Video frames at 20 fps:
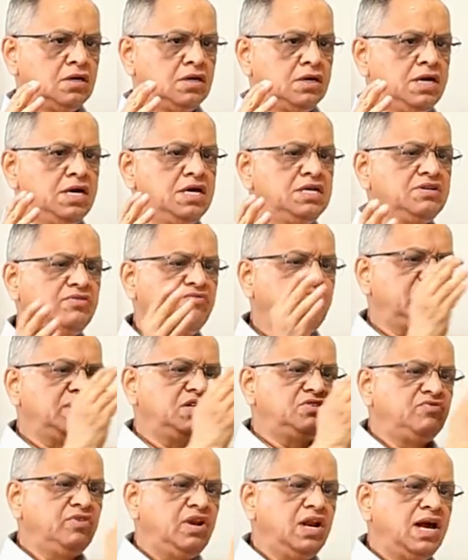each of
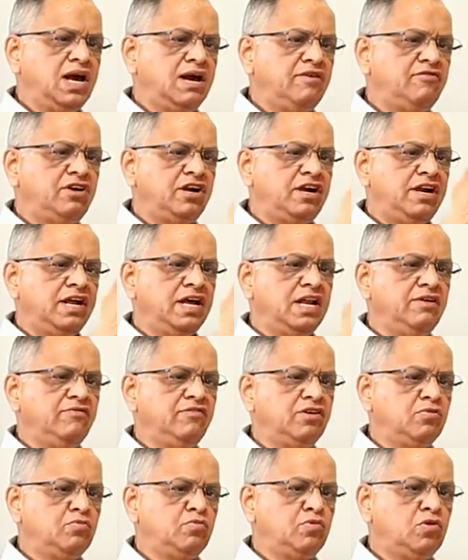which will have a
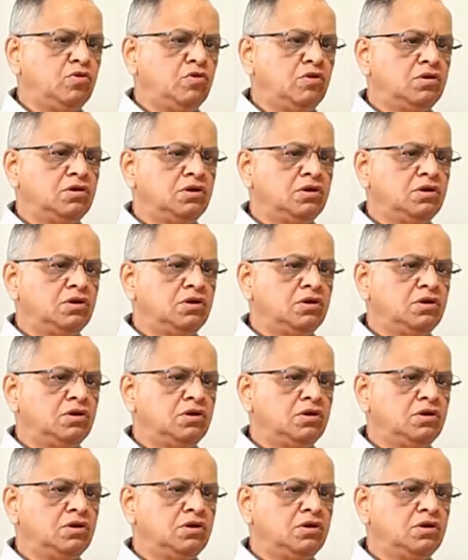deliverable